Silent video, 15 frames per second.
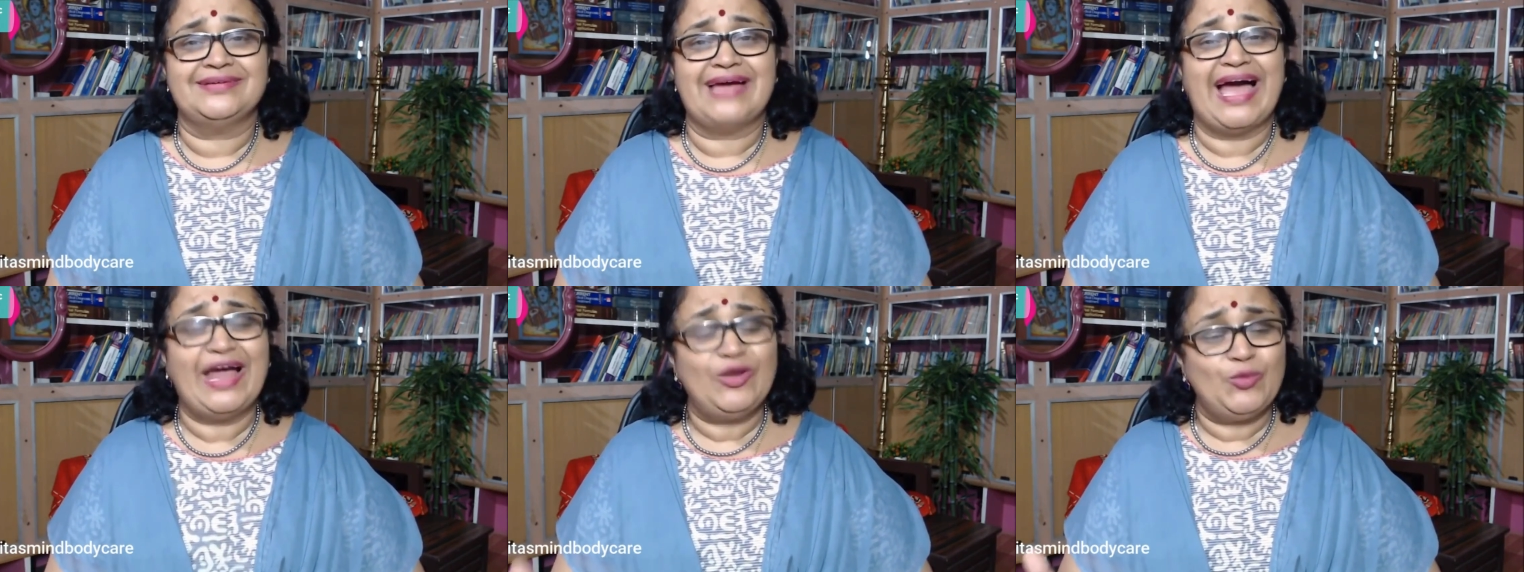
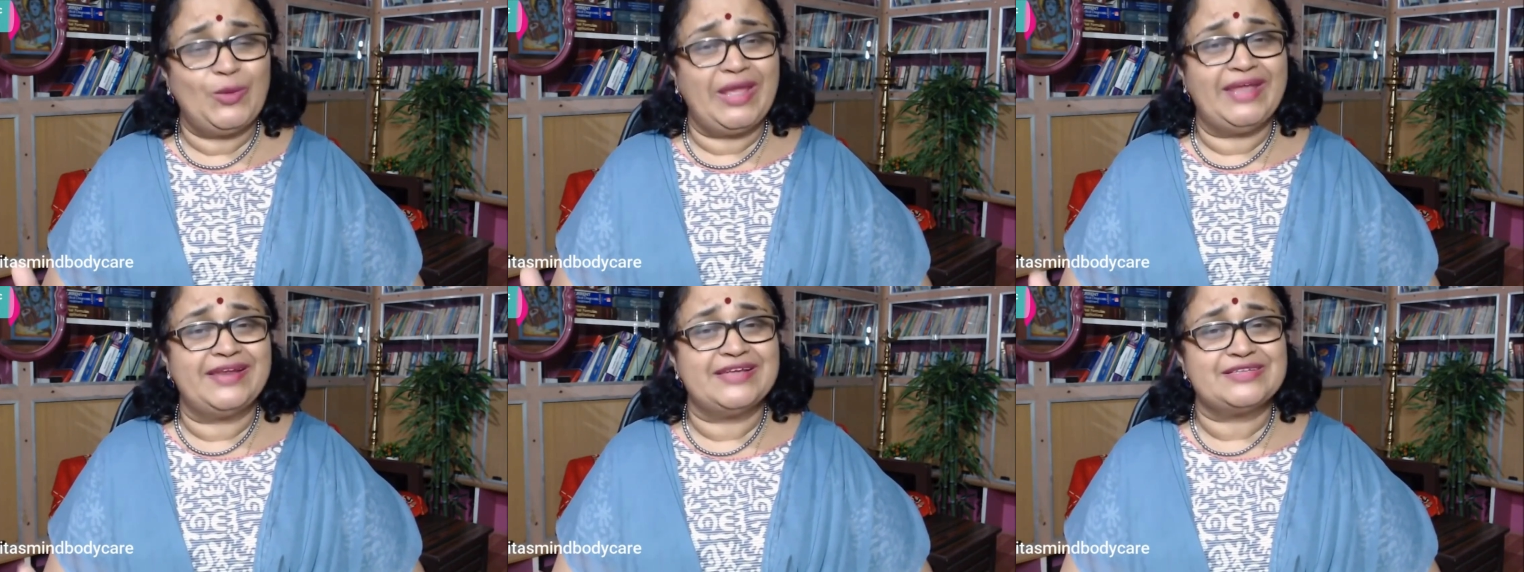and
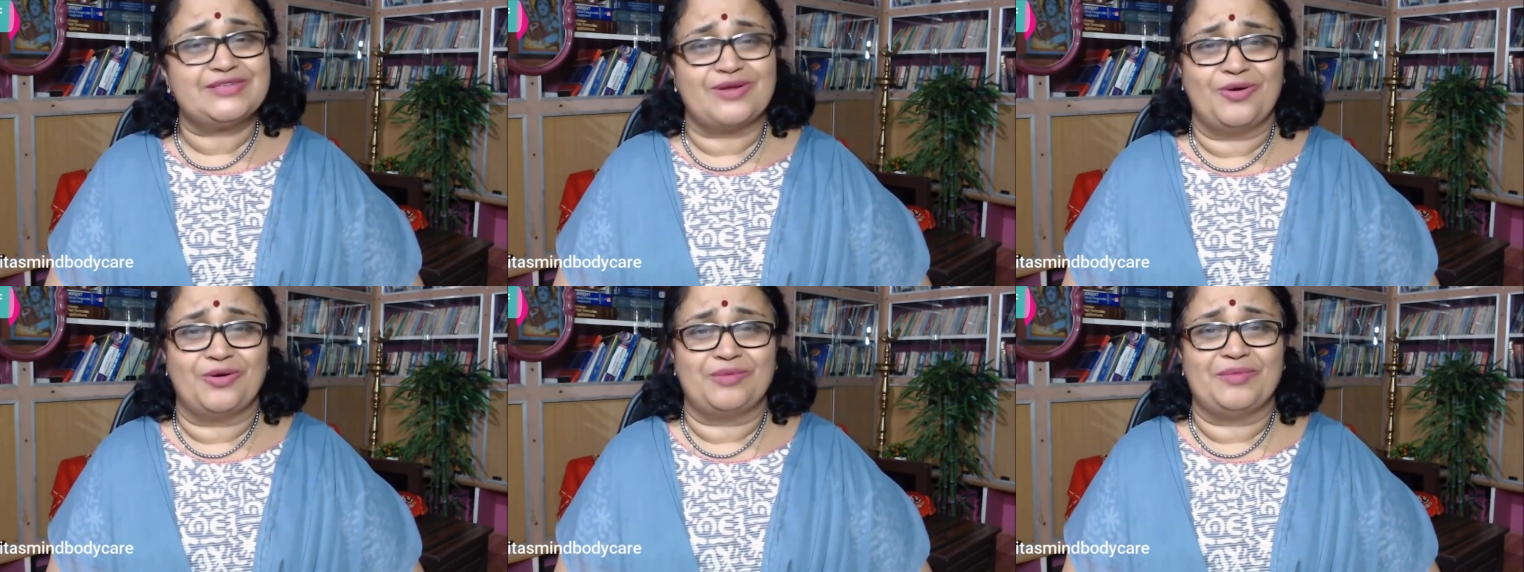various
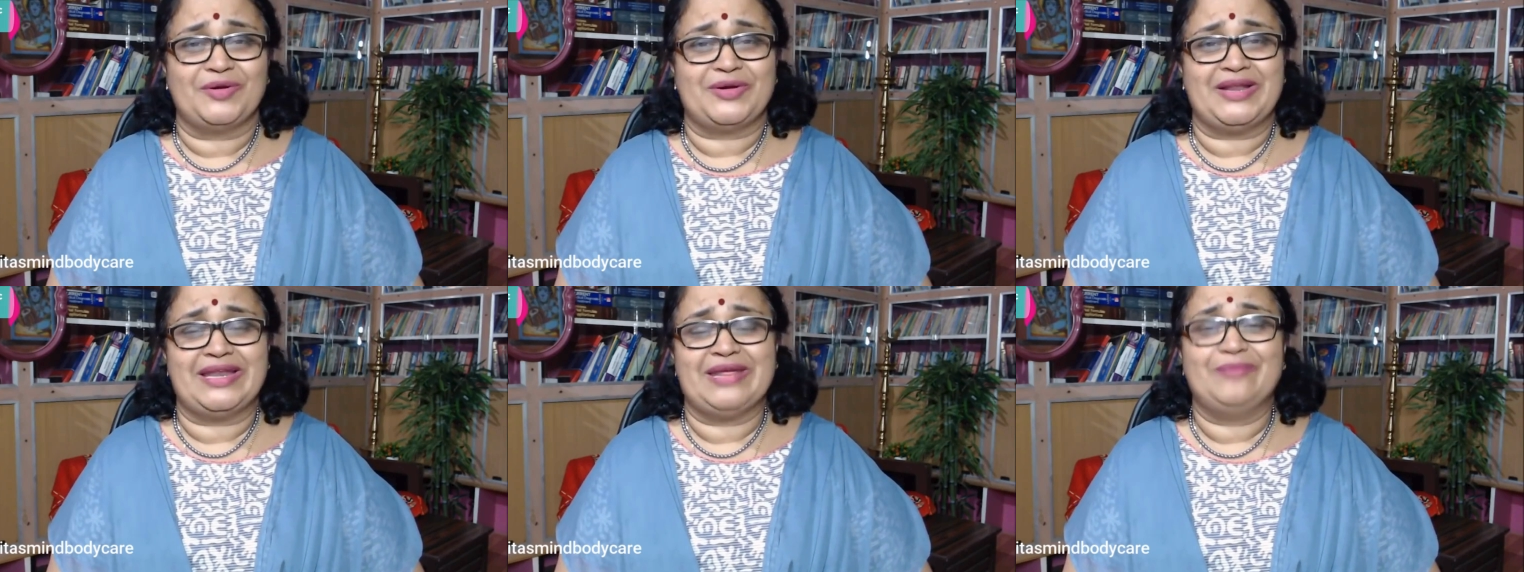
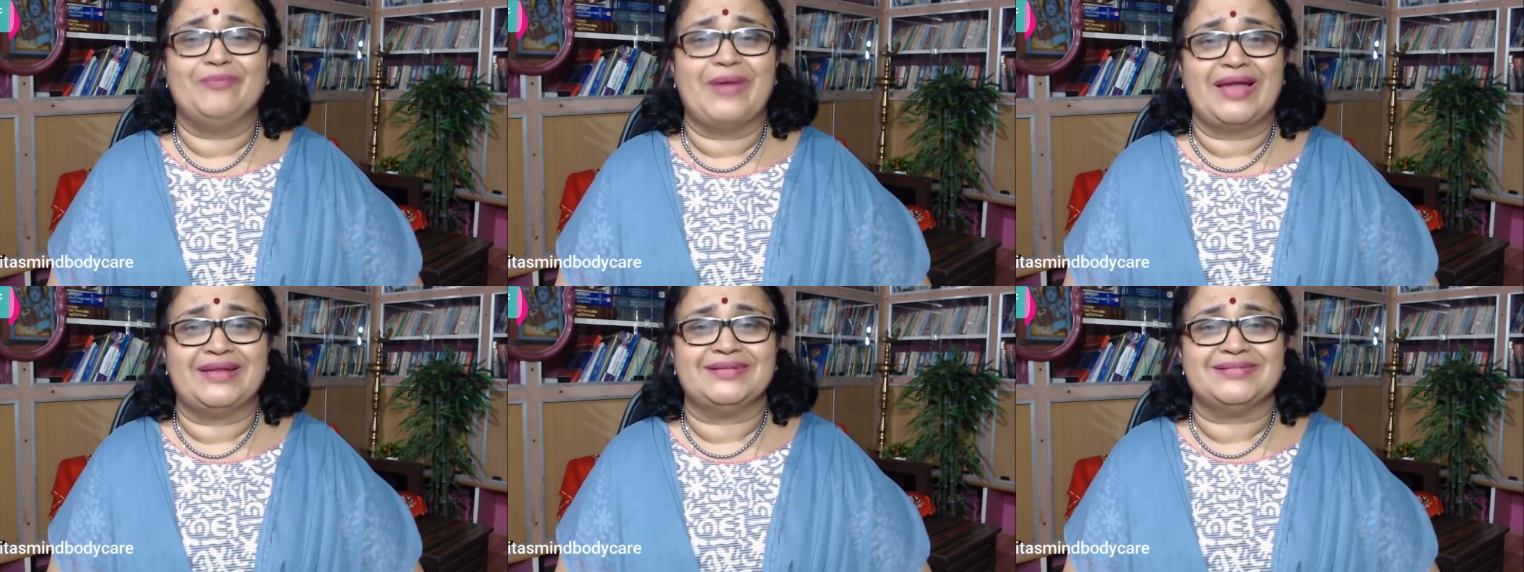hormonal
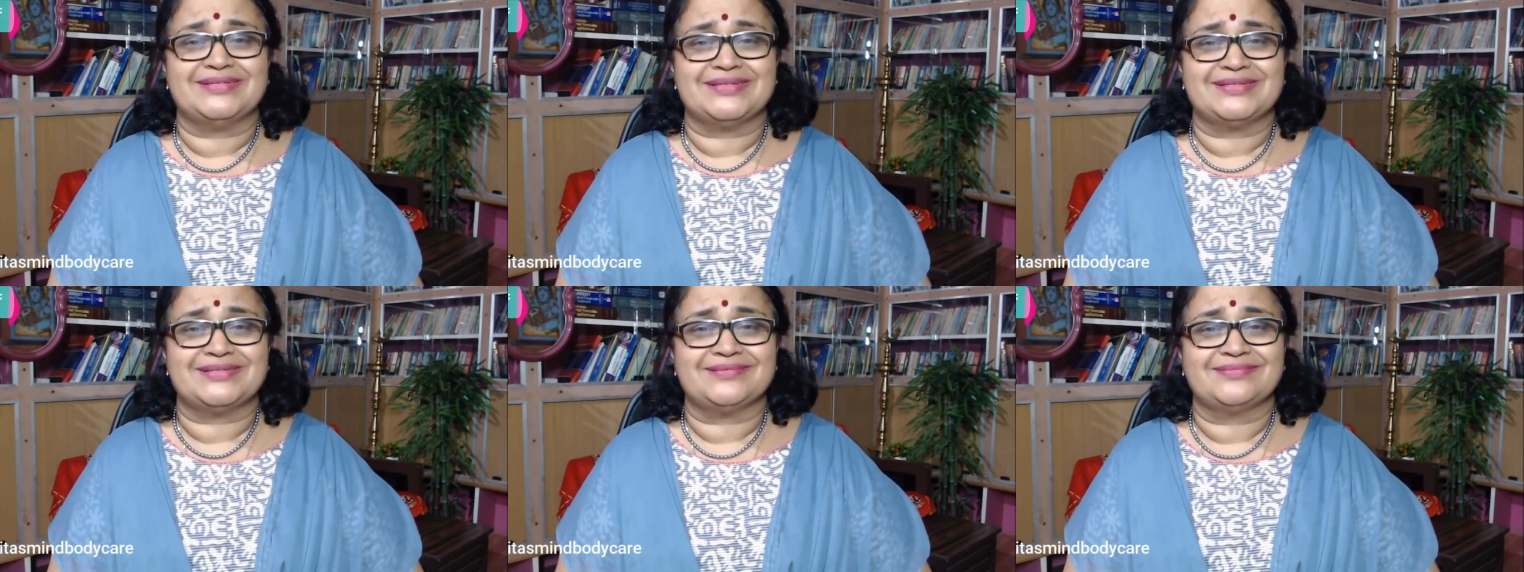
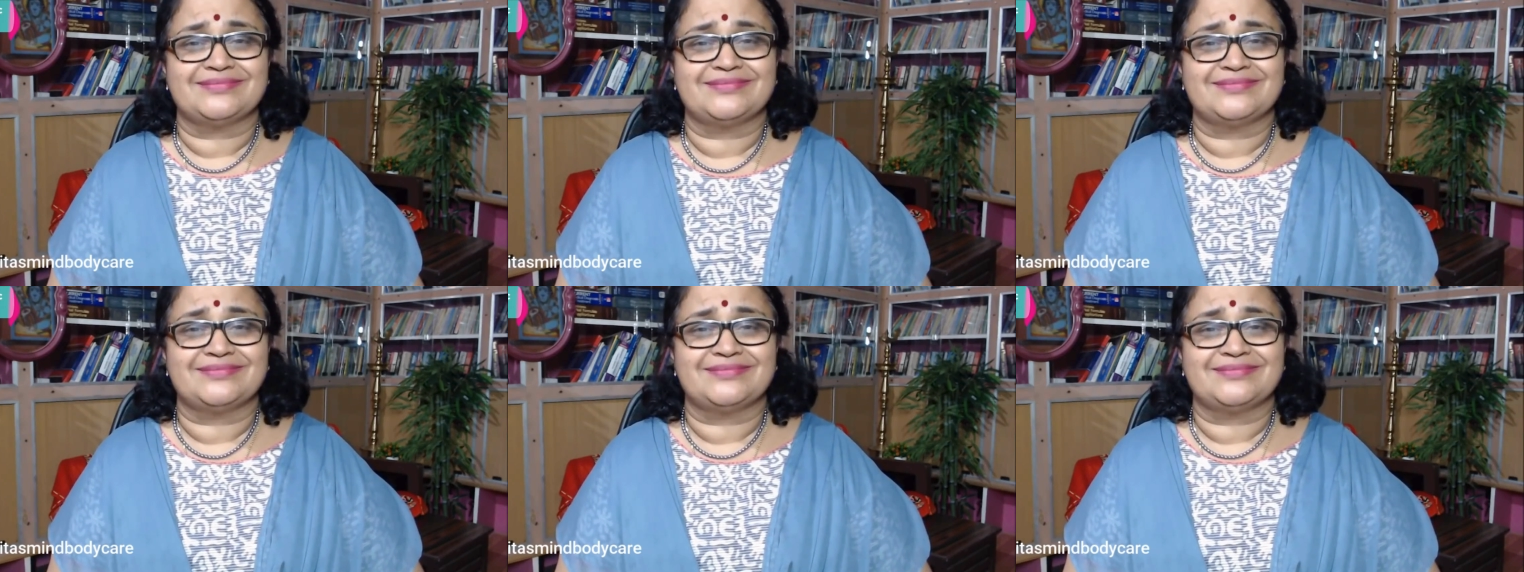imbalances.